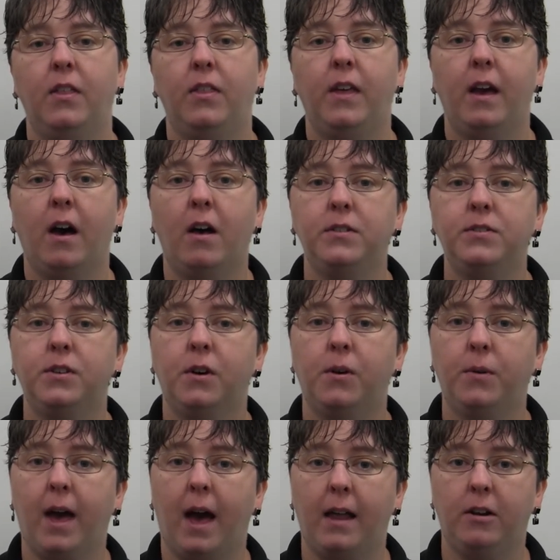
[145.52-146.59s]
they
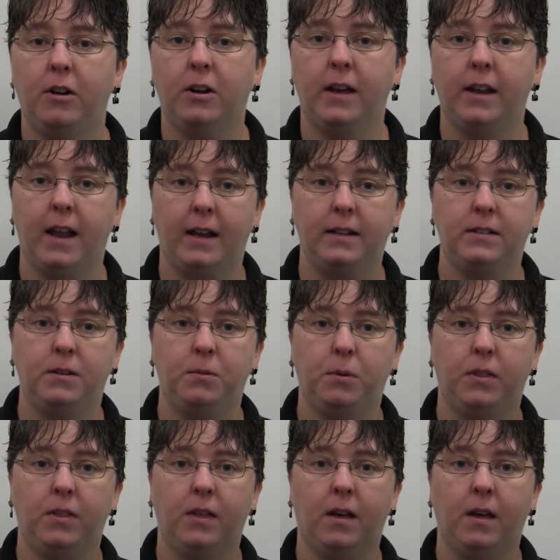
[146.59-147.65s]
also got her connected
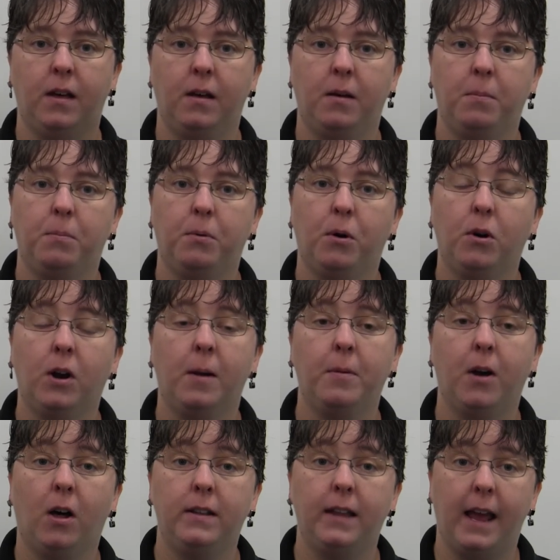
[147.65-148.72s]
with a
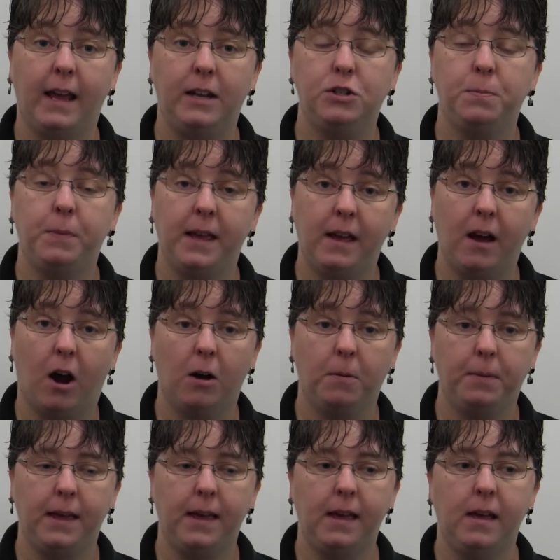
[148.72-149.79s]
program called
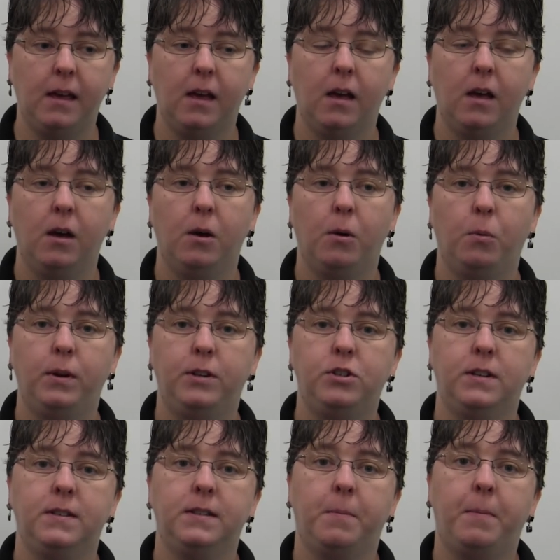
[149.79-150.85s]
HPRP,
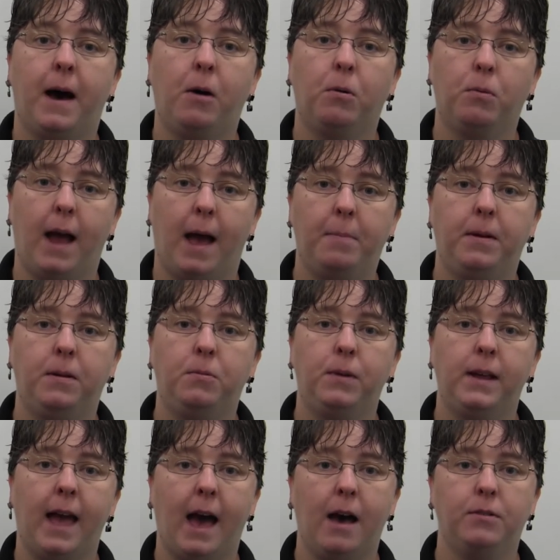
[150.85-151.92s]
which is about rapid
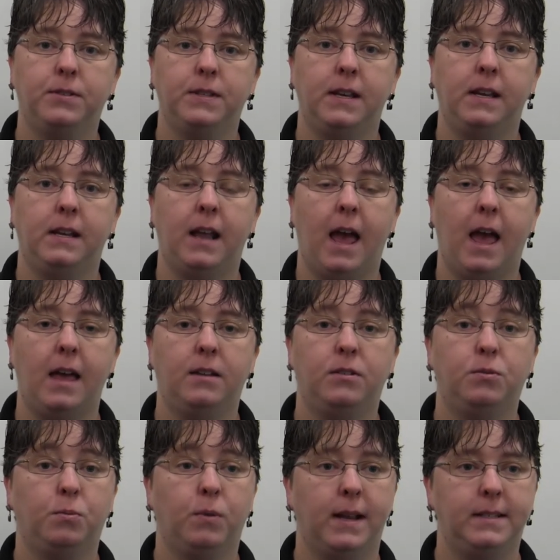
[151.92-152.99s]
rehousing
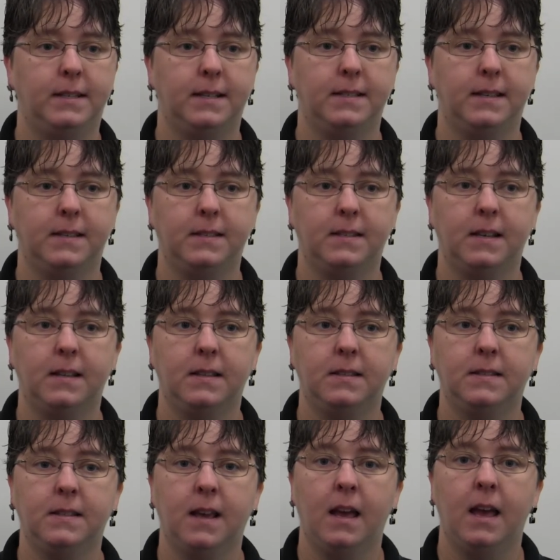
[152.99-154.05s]
and rent
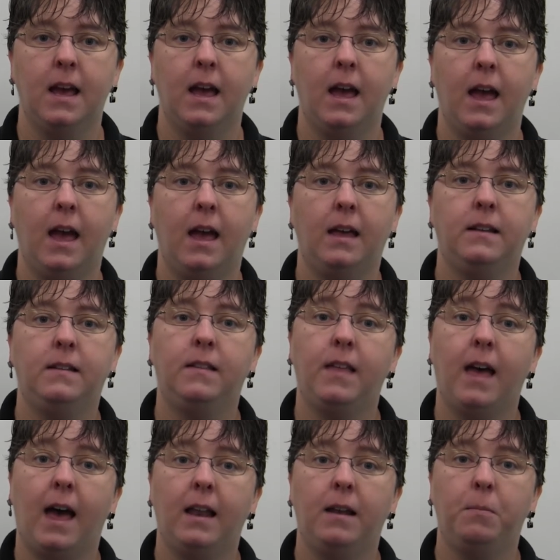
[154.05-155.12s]
assistance. And
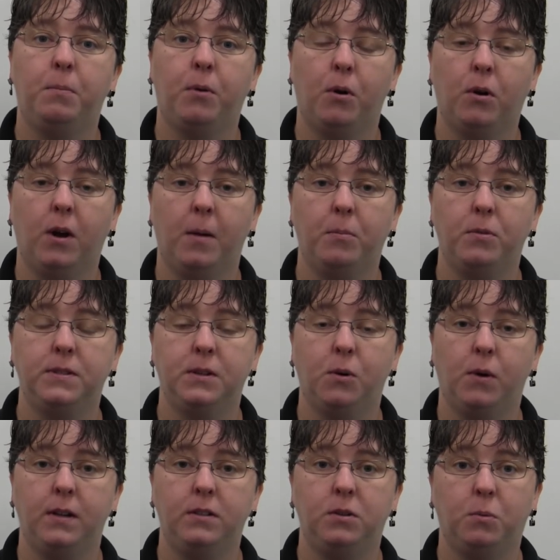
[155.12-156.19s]
that program was
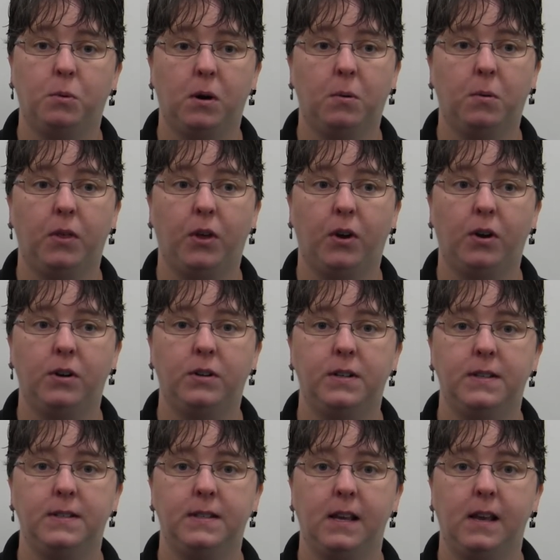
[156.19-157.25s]
going to work with her
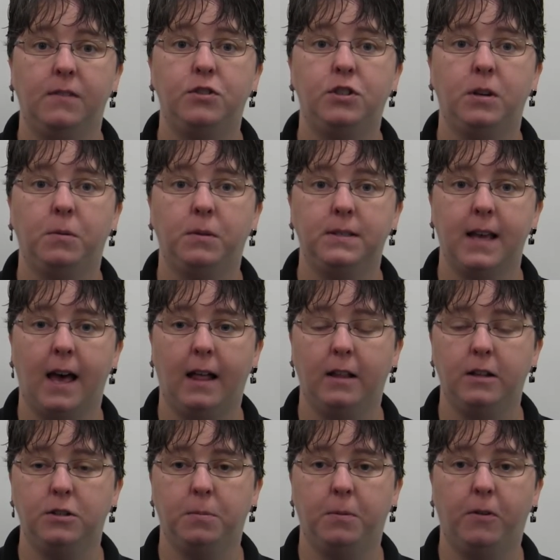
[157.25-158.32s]
to see if she was
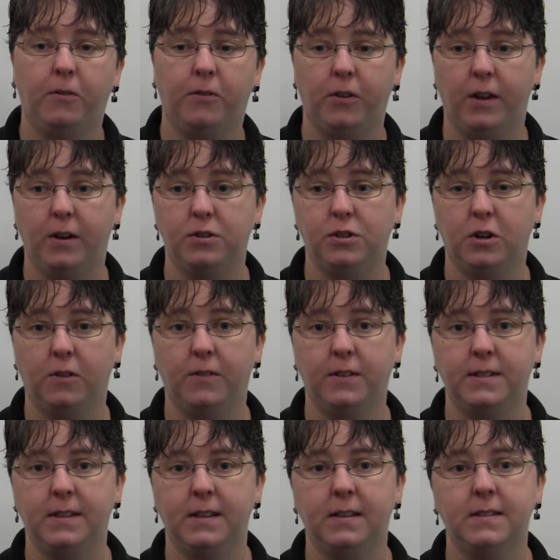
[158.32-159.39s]
eligible for their
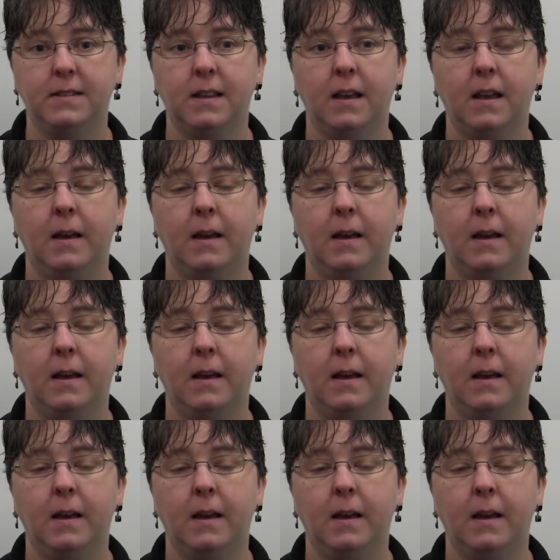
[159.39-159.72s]
services